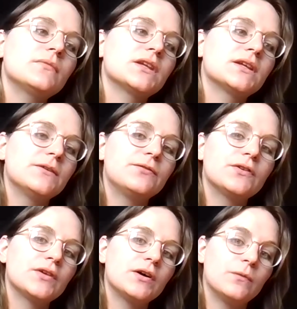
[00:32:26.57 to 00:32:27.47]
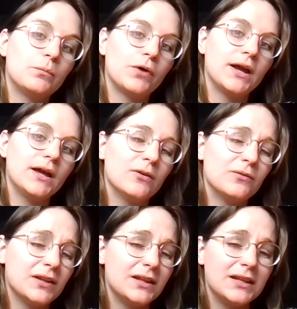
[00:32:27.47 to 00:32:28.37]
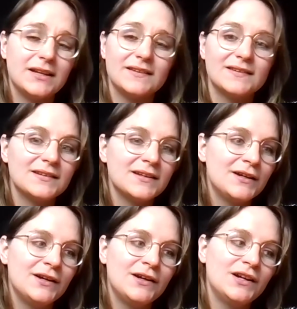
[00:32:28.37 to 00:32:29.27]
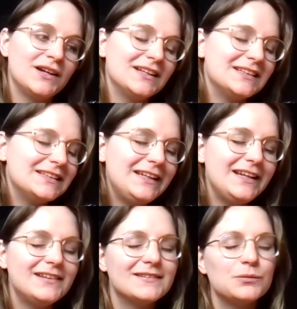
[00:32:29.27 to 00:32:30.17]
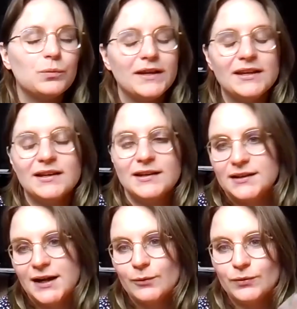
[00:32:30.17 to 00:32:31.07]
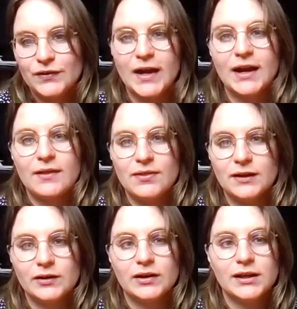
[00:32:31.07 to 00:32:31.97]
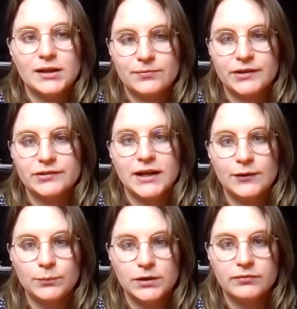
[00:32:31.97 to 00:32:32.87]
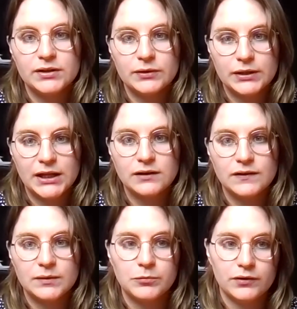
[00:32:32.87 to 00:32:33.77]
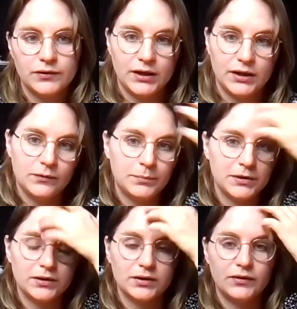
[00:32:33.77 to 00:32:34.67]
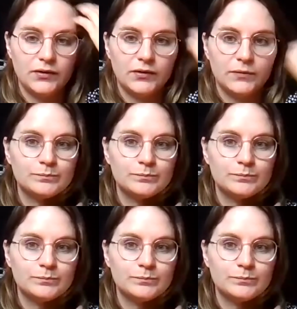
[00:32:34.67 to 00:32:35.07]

Give yourself a break of at least a week, I would say, and then look at it with fresh eyes when you're redoing the editing process because